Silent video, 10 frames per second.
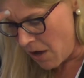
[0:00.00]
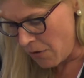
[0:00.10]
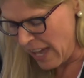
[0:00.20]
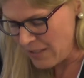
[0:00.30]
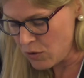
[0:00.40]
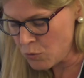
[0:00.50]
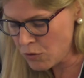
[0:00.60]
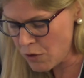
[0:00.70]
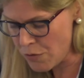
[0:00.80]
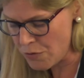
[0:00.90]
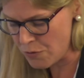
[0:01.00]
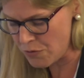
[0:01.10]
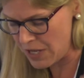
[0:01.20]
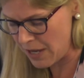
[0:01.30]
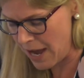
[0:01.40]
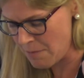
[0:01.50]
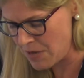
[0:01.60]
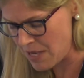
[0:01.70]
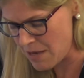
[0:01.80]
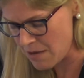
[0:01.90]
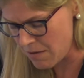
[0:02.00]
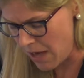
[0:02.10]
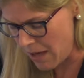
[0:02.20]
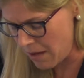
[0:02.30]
Okay, so we'll go through the IP